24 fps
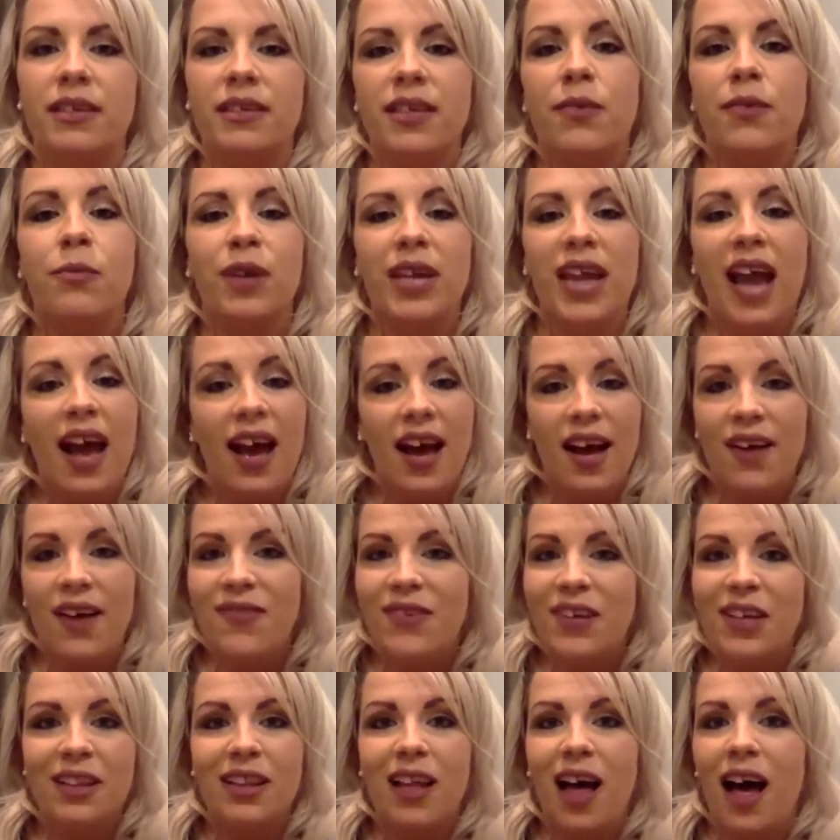And we have
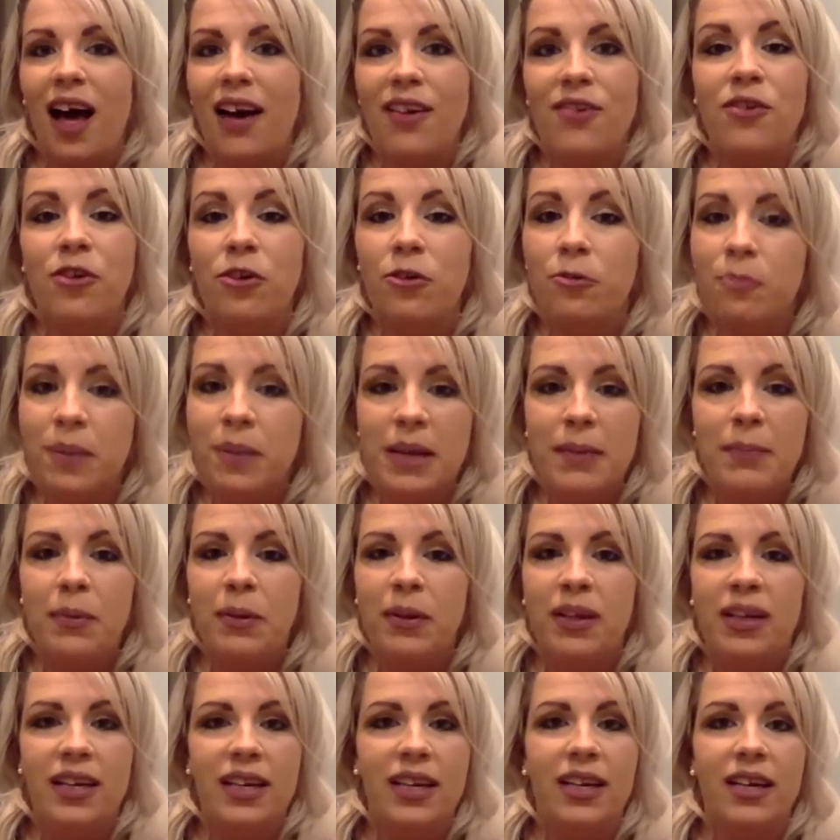a lot of new people
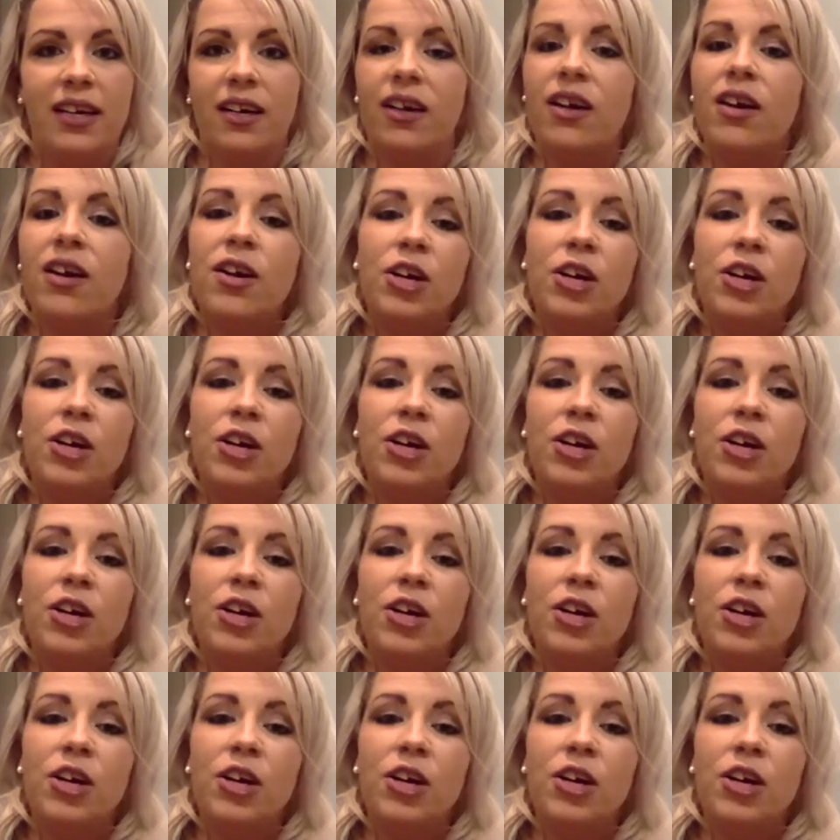in here